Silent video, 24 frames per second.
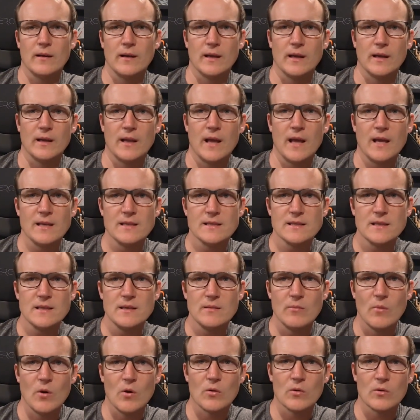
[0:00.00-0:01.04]
like an
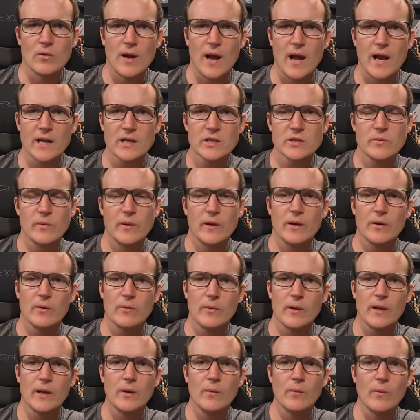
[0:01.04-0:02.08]
AC motor actuator
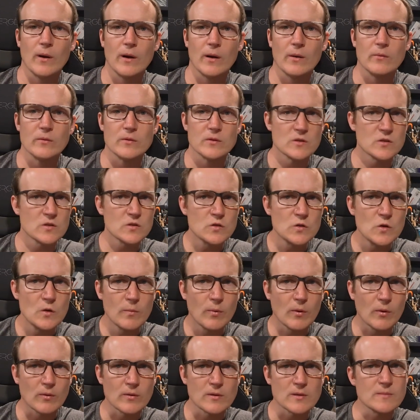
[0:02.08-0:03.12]
rig where it was
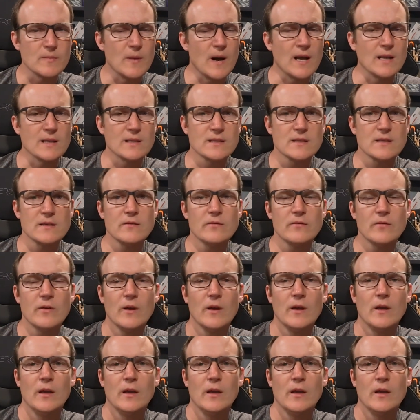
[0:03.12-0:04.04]
super responsive,